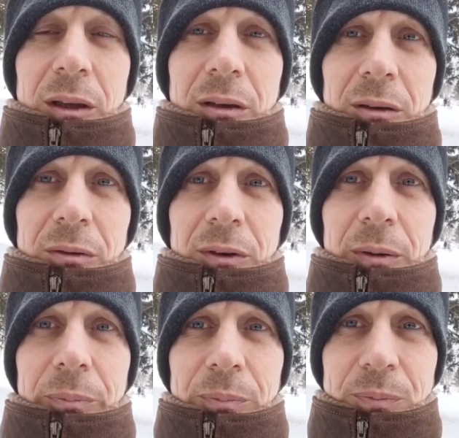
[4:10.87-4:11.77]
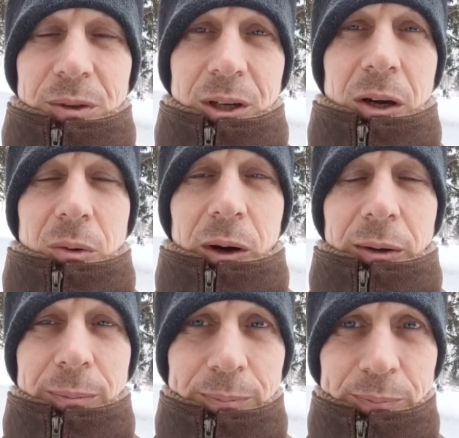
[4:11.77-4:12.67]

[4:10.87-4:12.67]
end of January.